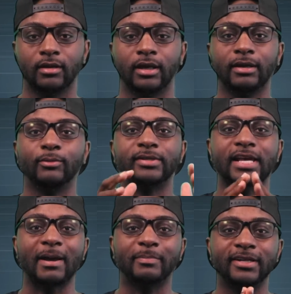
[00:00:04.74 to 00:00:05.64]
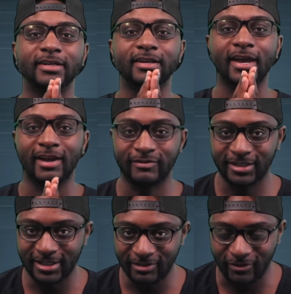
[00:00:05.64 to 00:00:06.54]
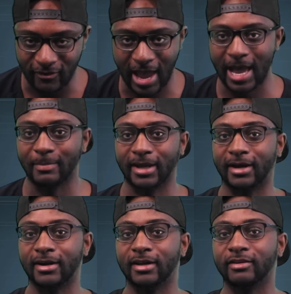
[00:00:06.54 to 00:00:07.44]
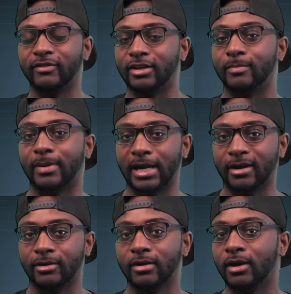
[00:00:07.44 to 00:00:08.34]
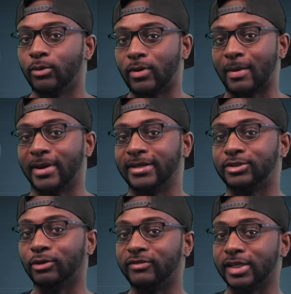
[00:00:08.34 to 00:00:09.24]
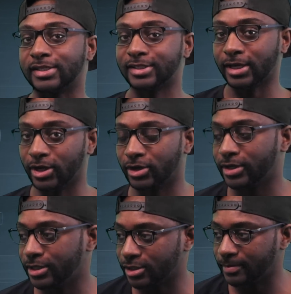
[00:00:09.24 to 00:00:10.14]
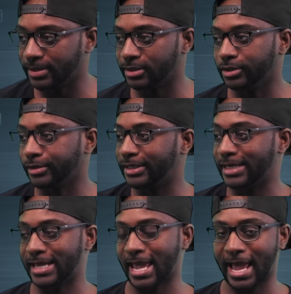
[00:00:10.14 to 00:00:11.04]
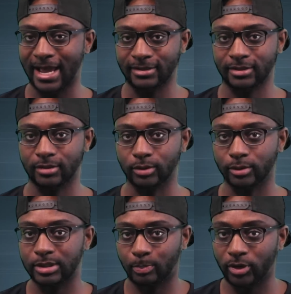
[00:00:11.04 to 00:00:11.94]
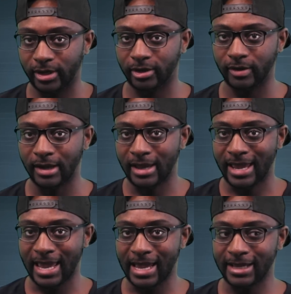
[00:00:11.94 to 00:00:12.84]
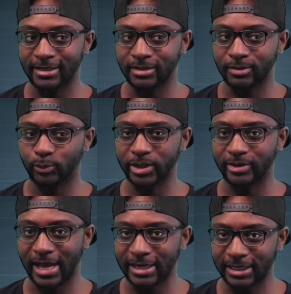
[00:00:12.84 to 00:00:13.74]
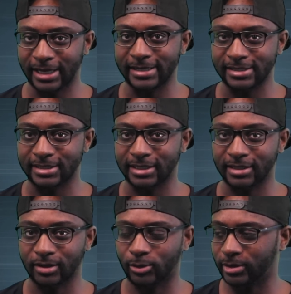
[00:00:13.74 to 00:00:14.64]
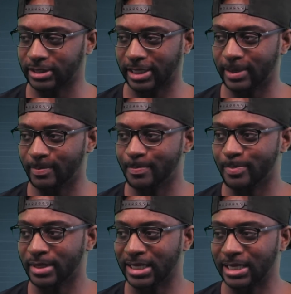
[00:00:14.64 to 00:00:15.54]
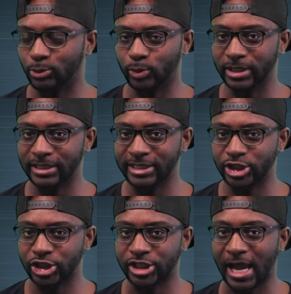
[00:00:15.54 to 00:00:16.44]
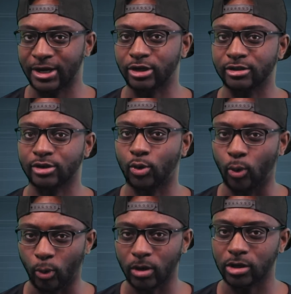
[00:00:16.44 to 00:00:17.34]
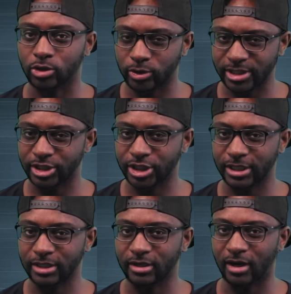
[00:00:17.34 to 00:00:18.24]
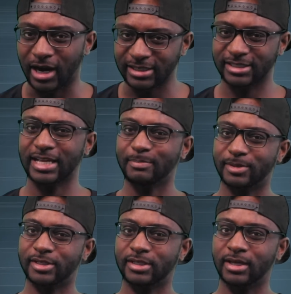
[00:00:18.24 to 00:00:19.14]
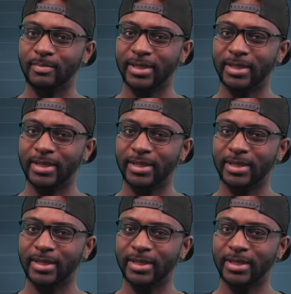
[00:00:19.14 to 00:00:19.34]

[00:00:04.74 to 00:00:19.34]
Hey, what's happening, FTD fam? I got another video by Rabbi Tovia Singer. He's gonna be looking at the Lord's Prayer, and when you analyze it, according to him, it really shatters core Christian concepts.